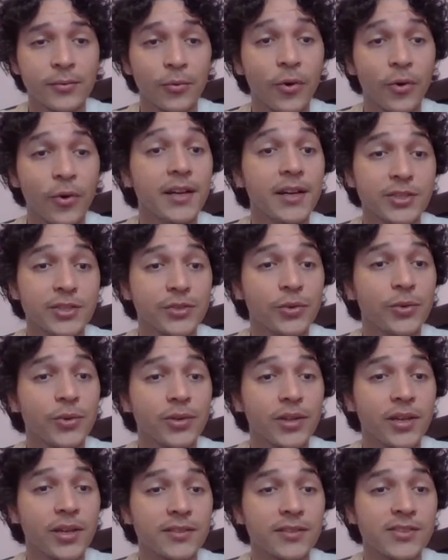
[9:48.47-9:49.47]
Right, sure.
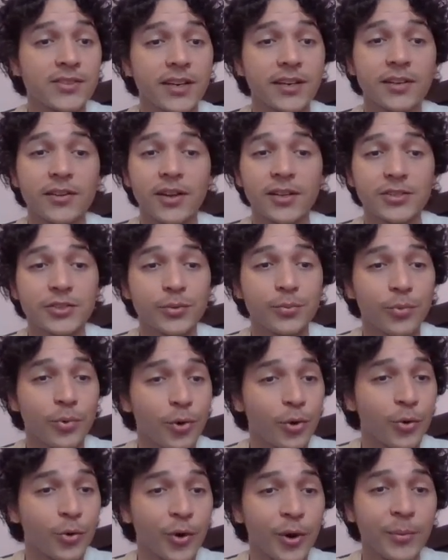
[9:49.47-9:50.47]
Like the psychological
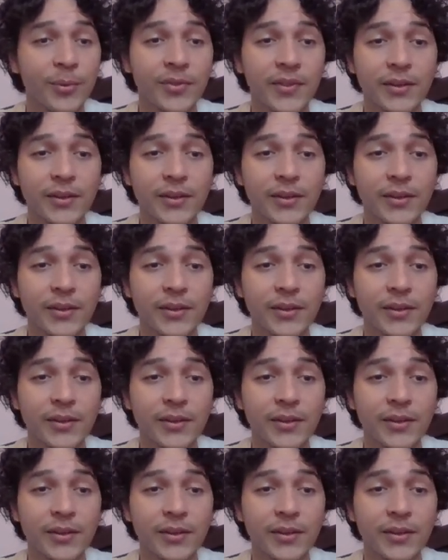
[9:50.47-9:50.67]
programming that